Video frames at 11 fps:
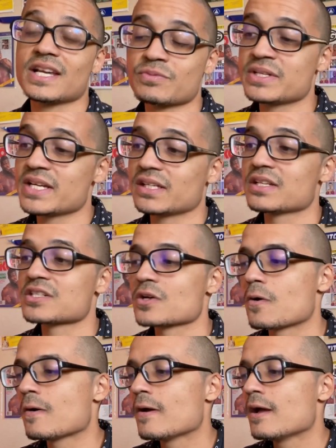It's ridiculous.
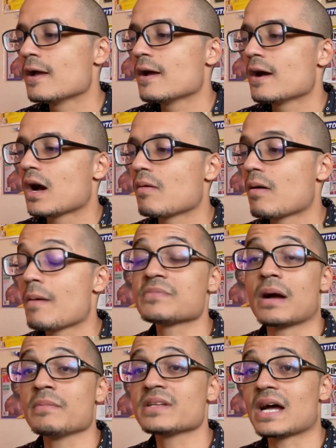So,
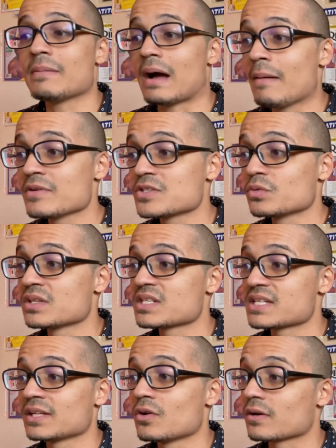I'm just doing this to
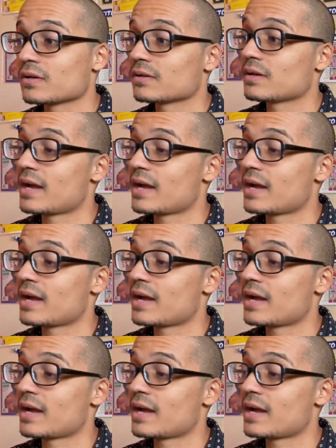say, look,